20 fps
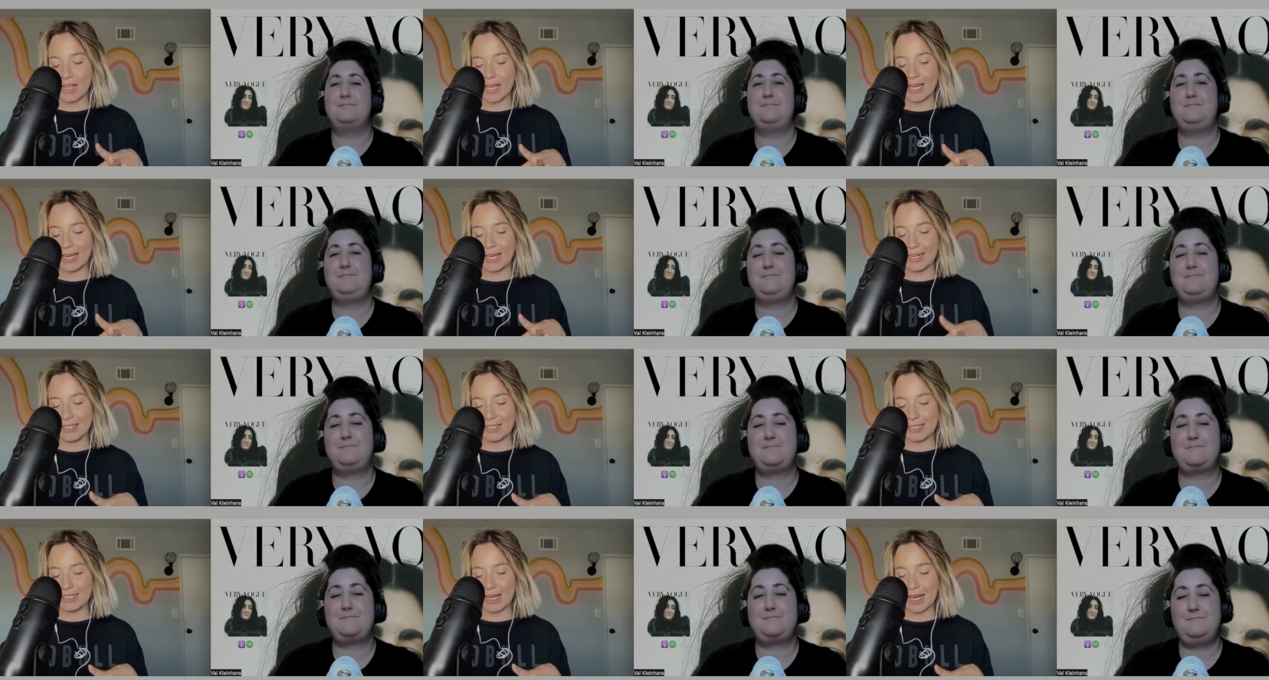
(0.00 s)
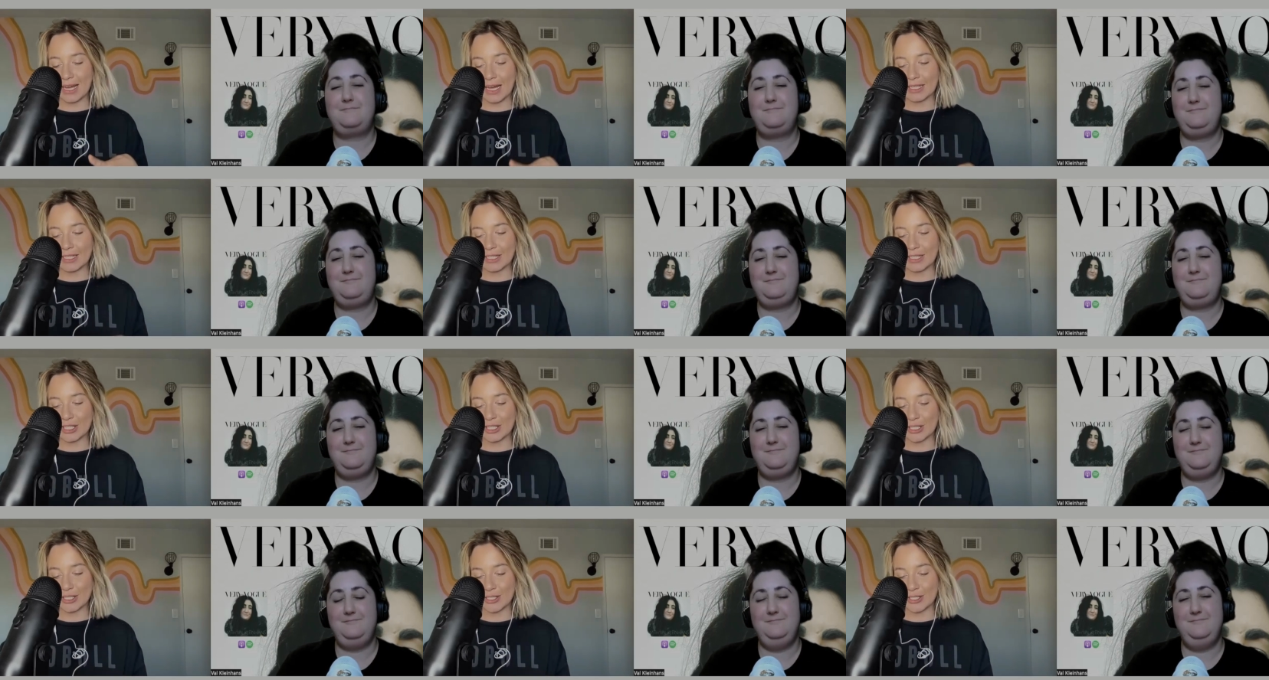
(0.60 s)
Speaker 1: and I
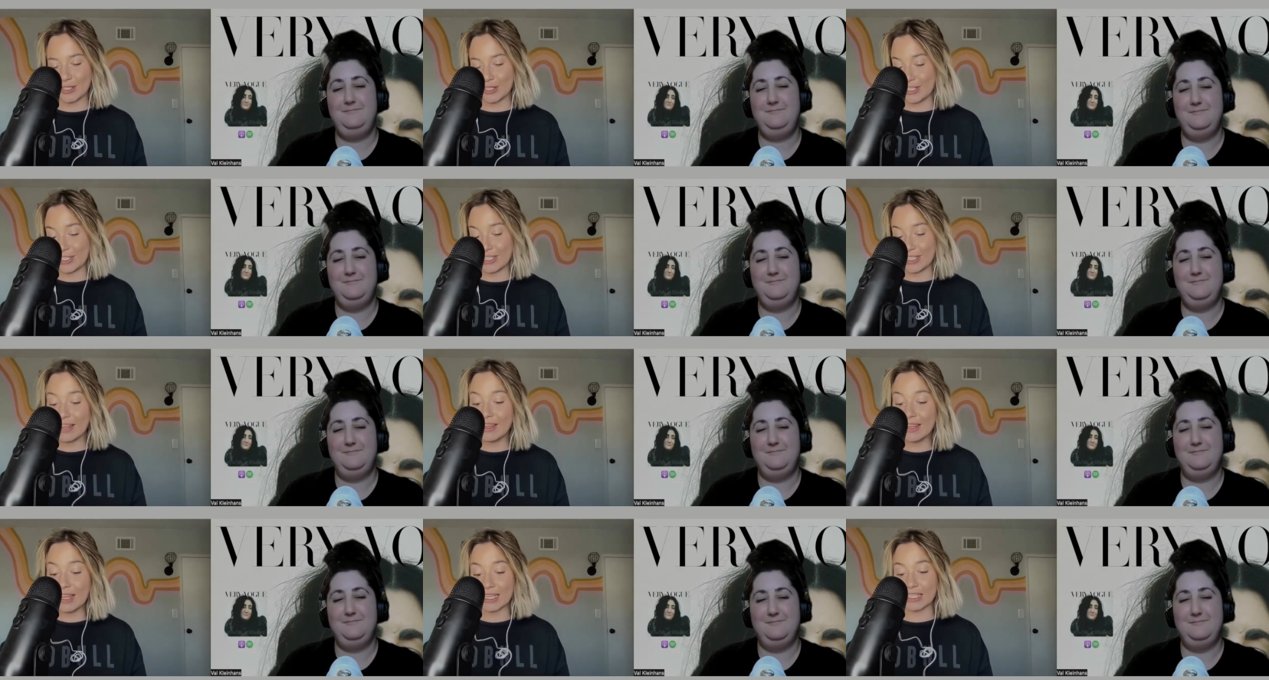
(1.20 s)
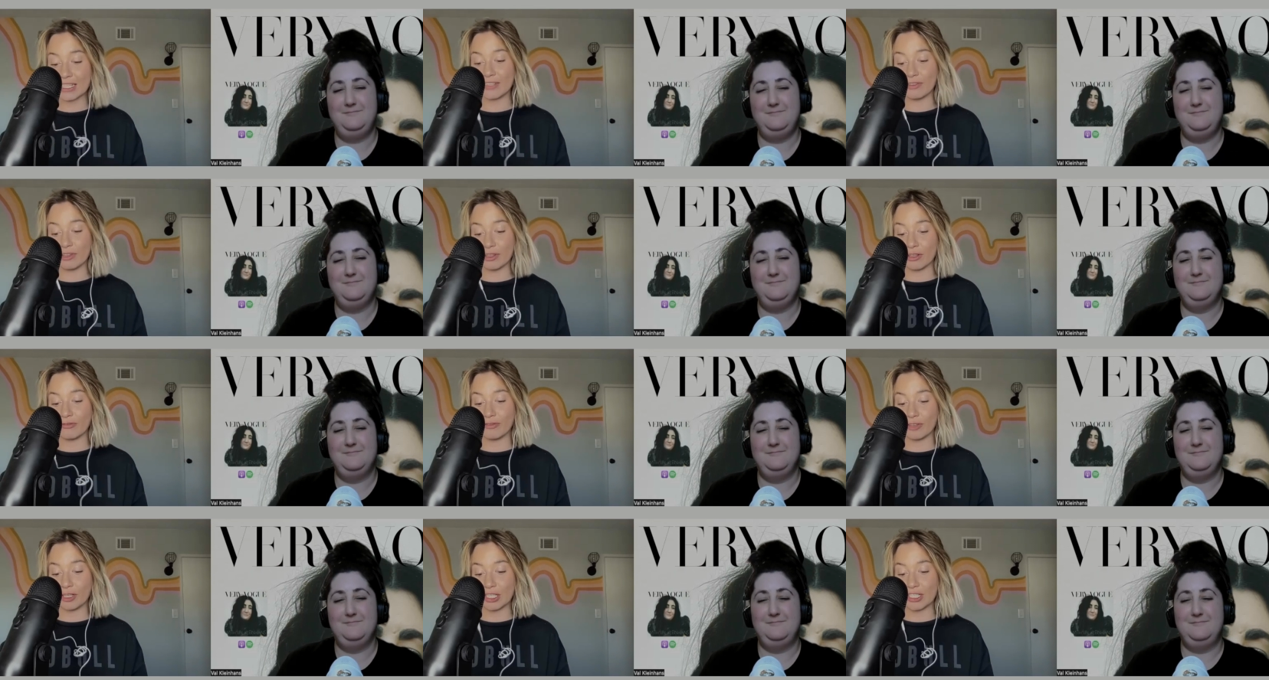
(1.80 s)
s- said this for
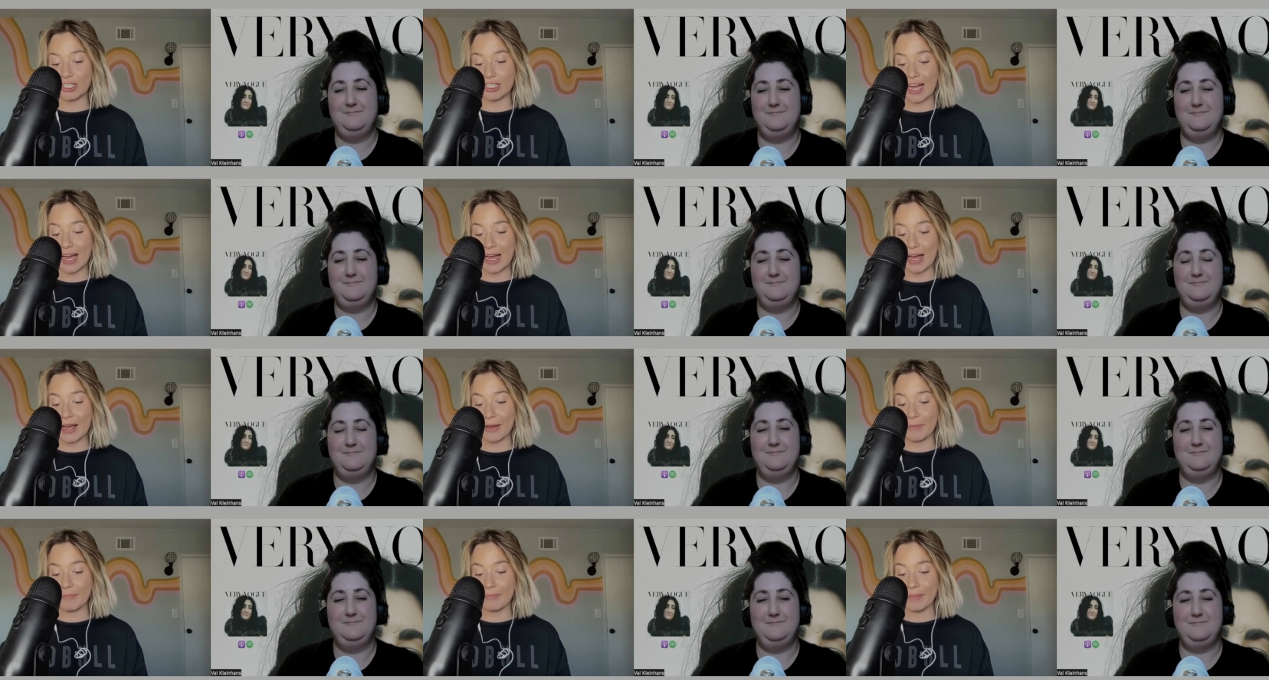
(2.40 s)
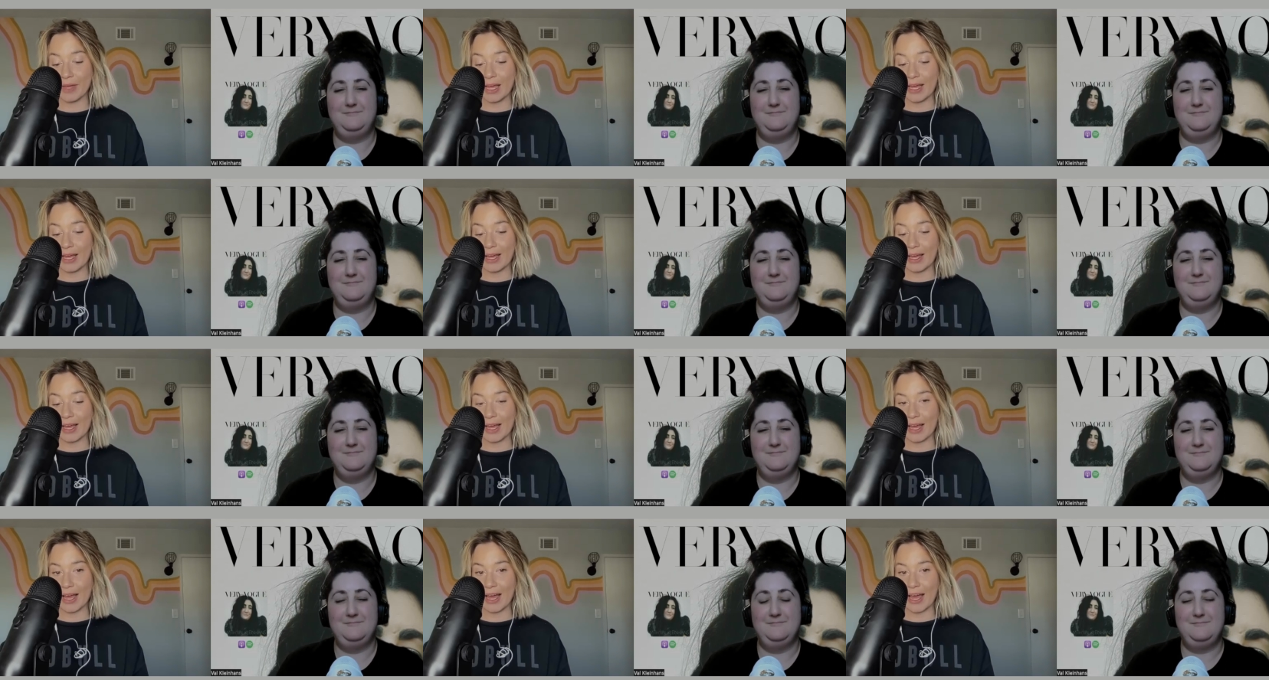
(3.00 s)
the first time
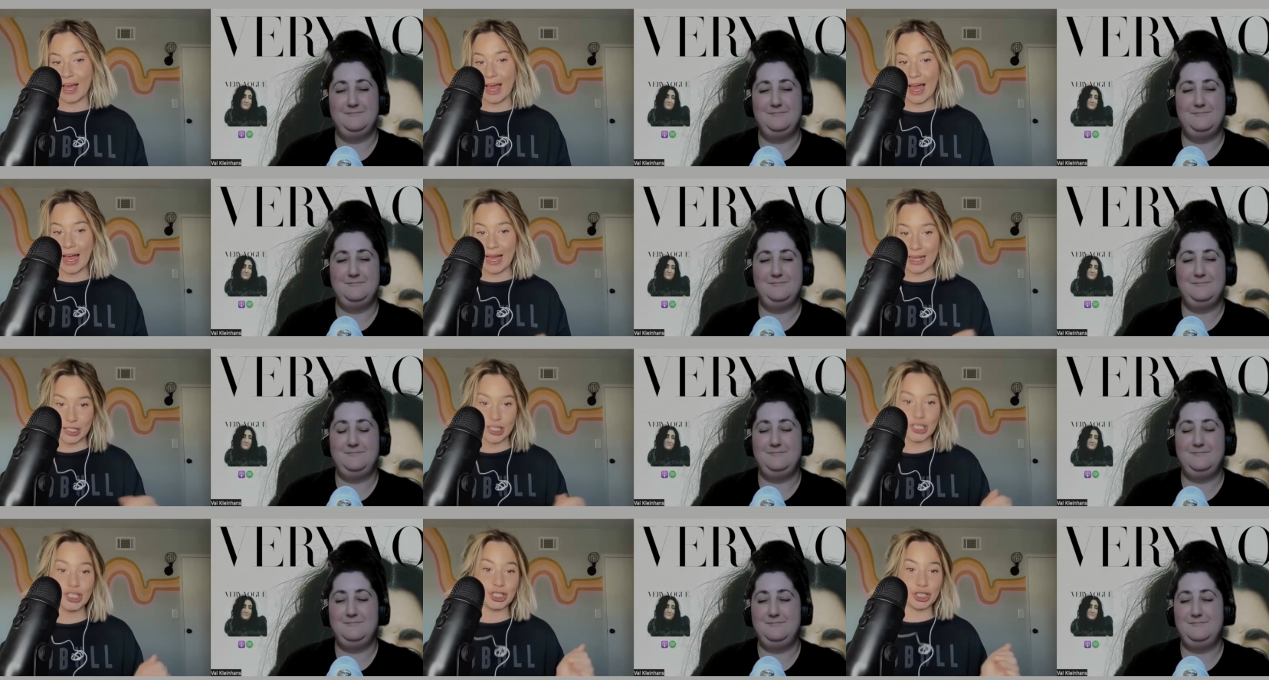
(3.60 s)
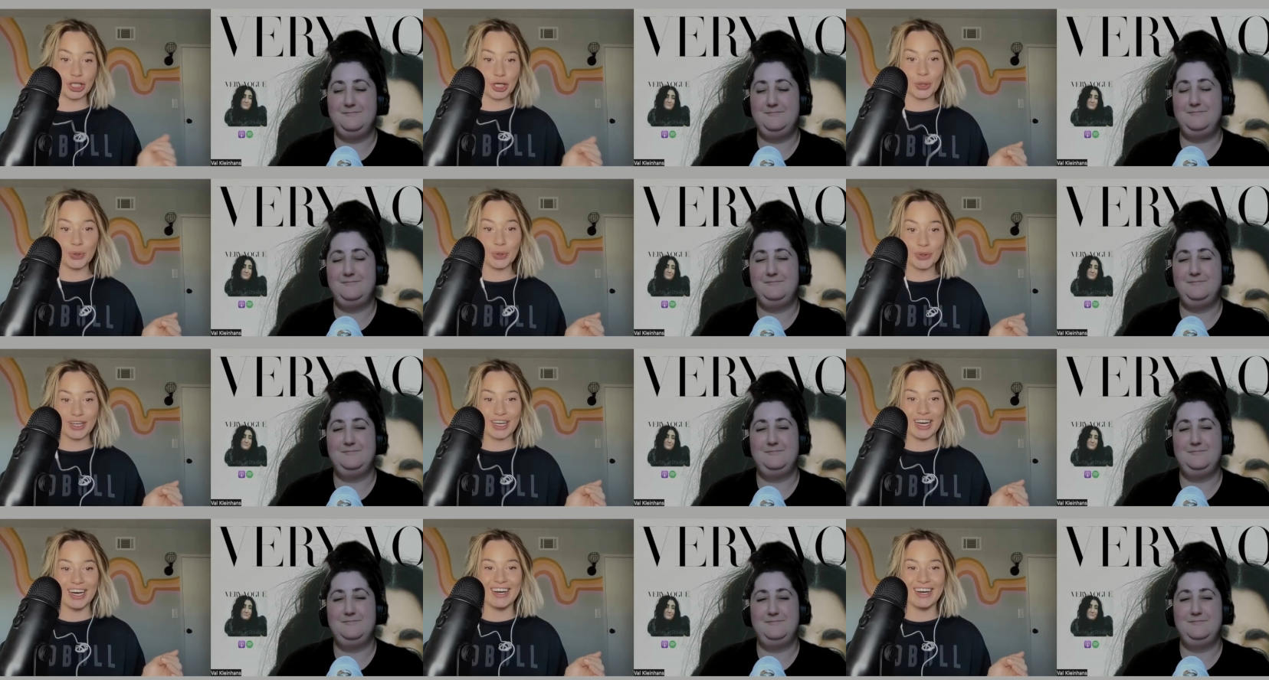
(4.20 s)
as a
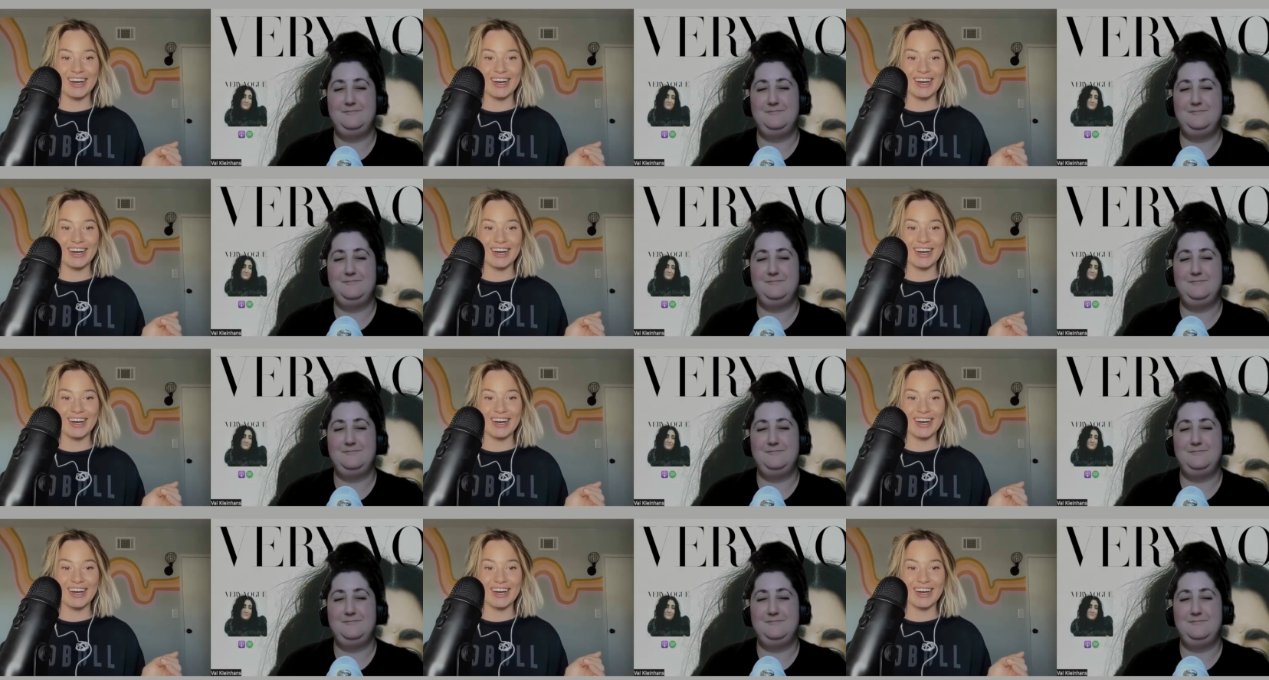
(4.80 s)
joke